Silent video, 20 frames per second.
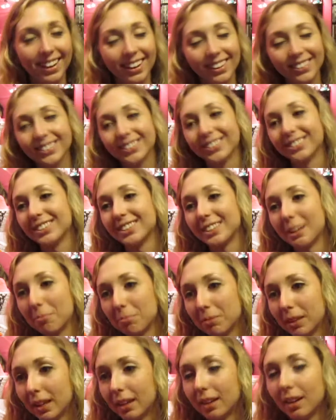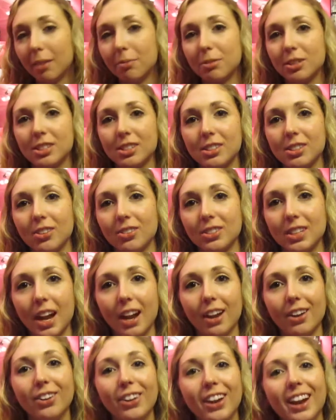I'll do something. I'm just so
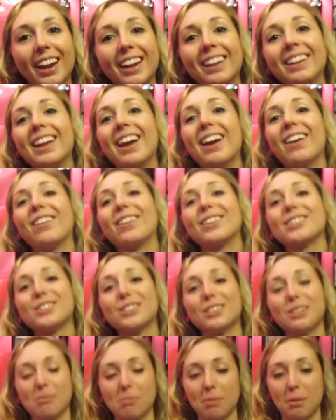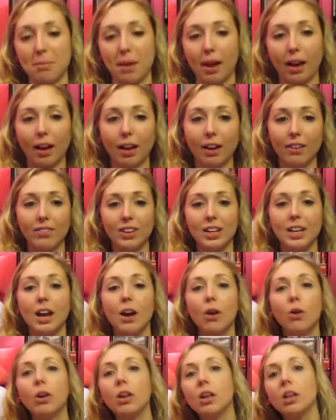tired right now. I shouldn't be making a
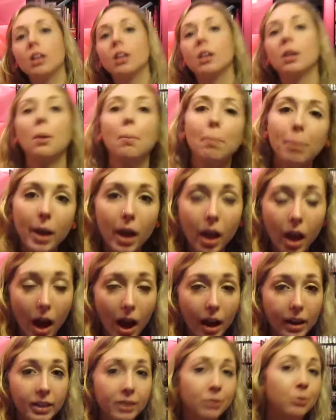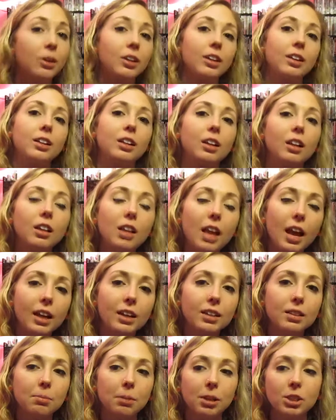video, but I didn't want to
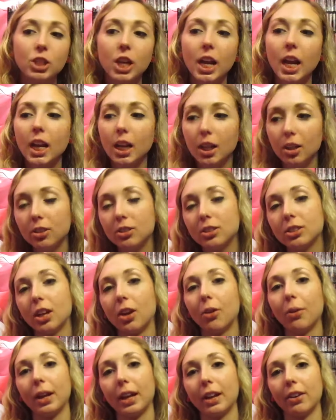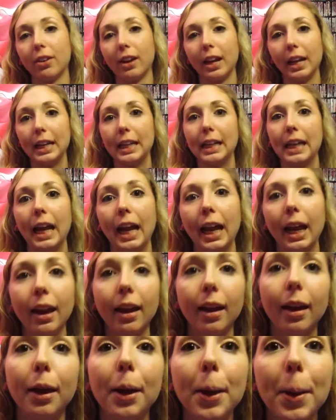neglect my channel, so here I
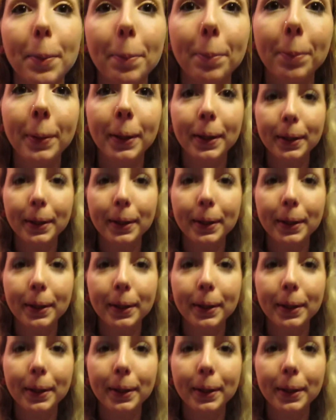am.